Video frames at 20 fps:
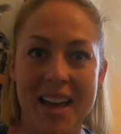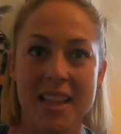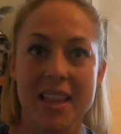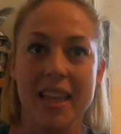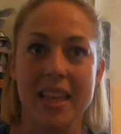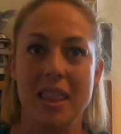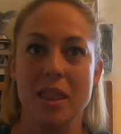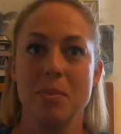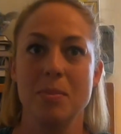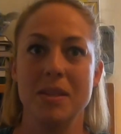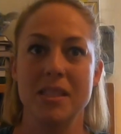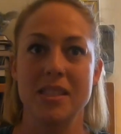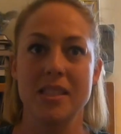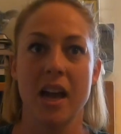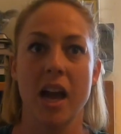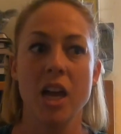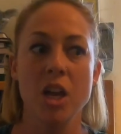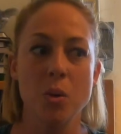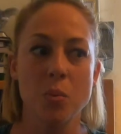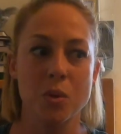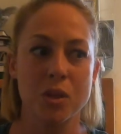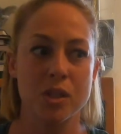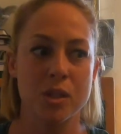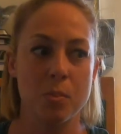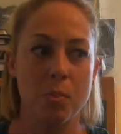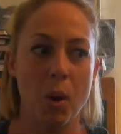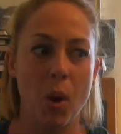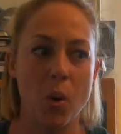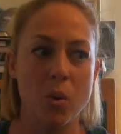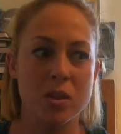Like, the Messiah was
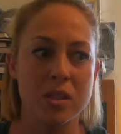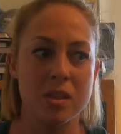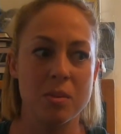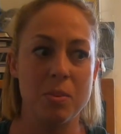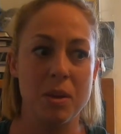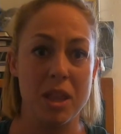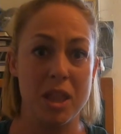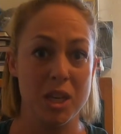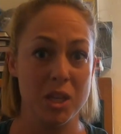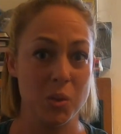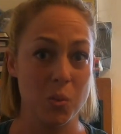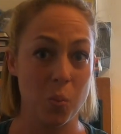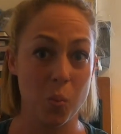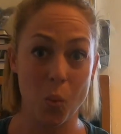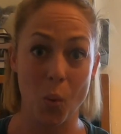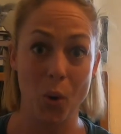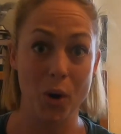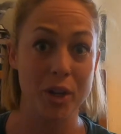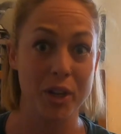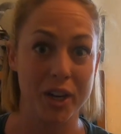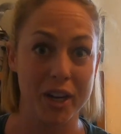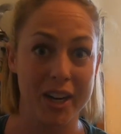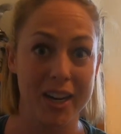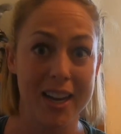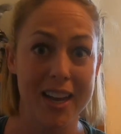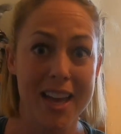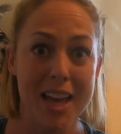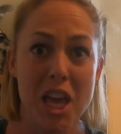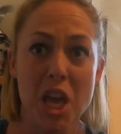supposed to be this warrior.